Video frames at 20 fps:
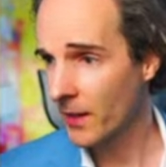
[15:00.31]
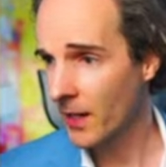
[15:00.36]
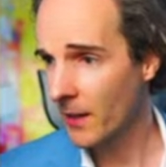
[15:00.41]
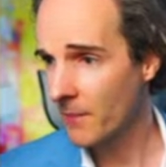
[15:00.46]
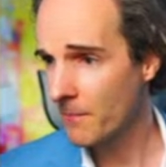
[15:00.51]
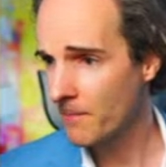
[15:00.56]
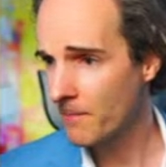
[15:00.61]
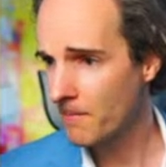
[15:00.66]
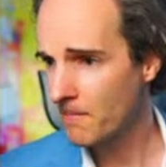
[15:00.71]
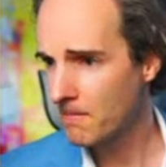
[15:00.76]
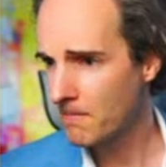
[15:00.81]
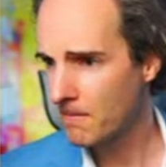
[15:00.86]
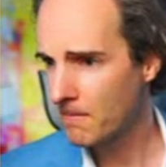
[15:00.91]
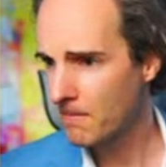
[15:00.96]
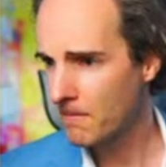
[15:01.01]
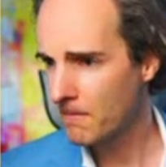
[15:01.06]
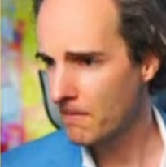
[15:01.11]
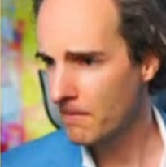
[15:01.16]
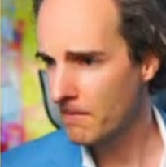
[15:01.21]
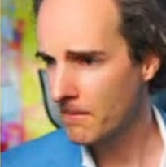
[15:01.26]
Um,
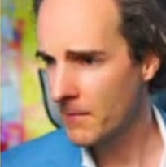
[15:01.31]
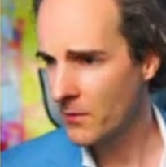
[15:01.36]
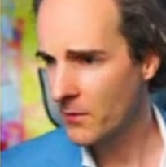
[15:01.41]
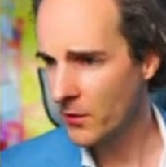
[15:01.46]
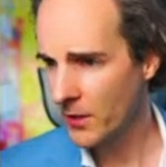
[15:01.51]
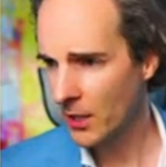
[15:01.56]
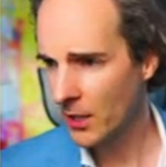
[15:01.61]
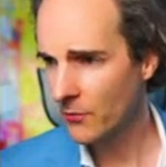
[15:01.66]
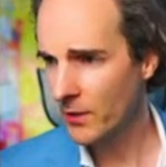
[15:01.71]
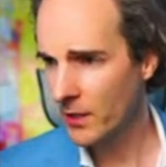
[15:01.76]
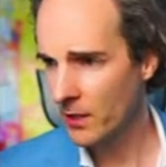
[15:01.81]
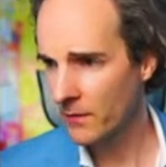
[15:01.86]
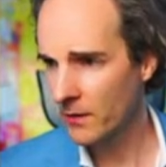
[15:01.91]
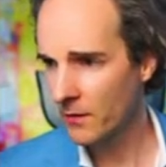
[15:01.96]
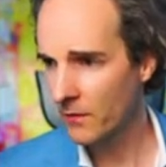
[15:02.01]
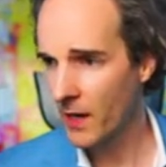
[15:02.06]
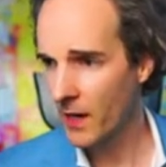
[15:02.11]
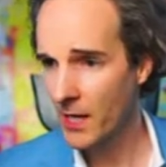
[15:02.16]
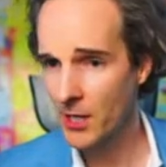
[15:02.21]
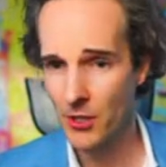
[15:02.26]
if you get rid of
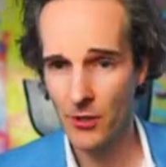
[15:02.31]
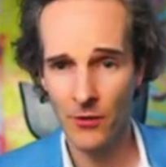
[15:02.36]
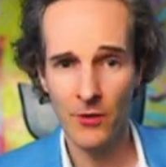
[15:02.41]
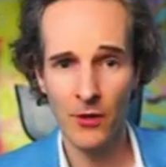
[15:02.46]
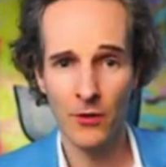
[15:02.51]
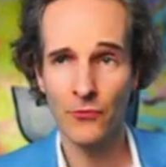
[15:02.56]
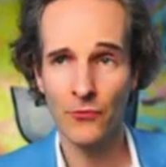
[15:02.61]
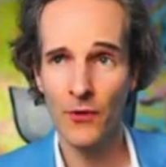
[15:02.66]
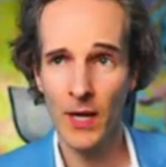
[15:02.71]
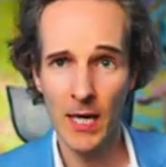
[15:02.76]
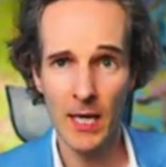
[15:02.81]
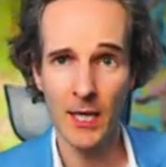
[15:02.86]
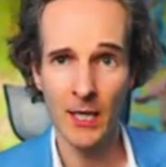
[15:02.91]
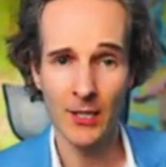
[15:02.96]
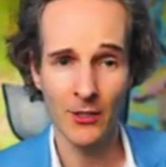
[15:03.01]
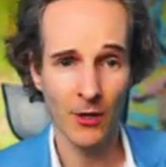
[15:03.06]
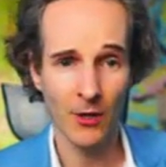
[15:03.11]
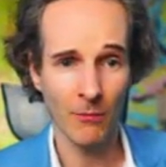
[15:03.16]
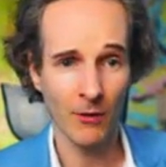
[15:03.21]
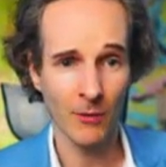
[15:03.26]
inflation, you're really
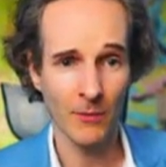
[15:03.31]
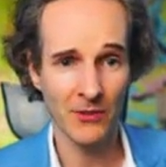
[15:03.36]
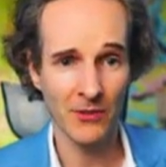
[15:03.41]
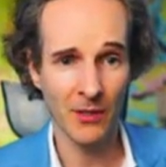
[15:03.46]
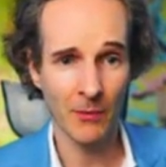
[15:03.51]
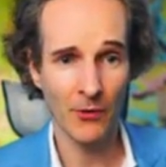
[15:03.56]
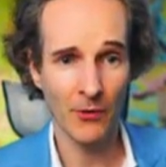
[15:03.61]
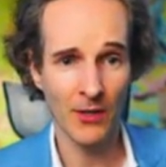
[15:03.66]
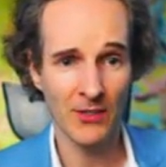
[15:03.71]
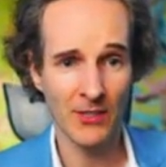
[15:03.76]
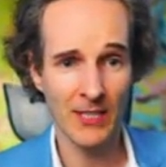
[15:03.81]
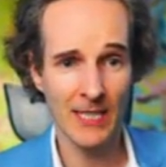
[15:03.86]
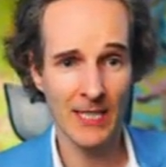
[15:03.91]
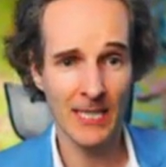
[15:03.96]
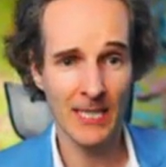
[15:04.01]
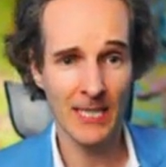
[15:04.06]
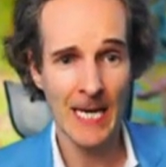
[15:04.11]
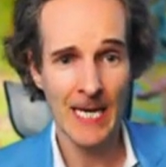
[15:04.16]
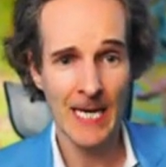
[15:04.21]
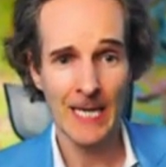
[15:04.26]
in trouble, Mister President.
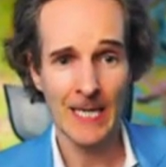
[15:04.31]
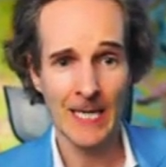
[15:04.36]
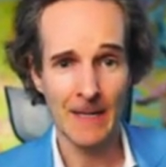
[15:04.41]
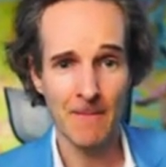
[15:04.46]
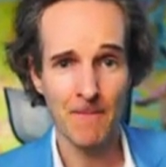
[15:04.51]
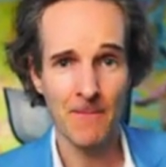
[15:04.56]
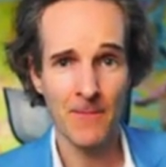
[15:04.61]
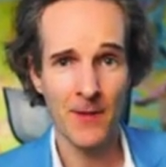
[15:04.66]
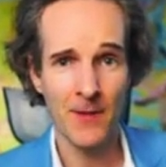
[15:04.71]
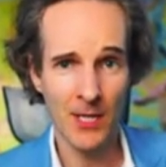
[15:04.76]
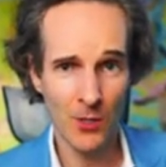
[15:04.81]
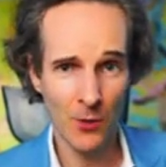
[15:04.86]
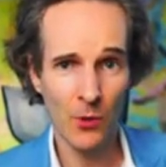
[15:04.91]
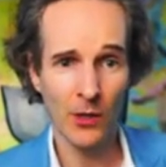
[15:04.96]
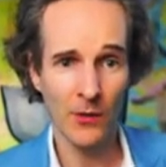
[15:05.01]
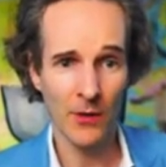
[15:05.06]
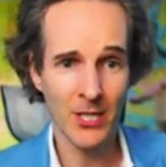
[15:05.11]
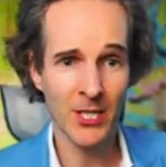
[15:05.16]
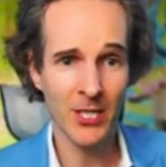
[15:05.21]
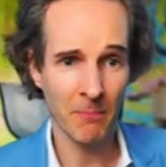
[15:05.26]
Um, then you
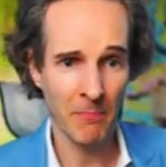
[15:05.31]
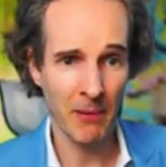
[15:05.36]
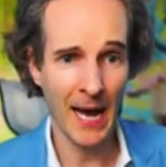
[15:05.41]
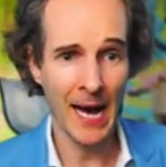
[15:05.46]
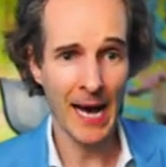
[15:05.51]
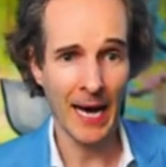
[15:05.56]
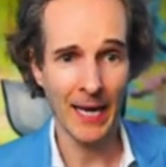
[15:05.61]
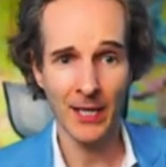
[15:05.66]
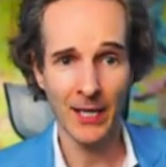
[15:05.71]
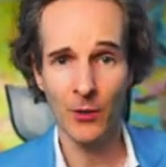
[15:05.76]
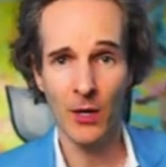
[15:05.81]
are in Japan. You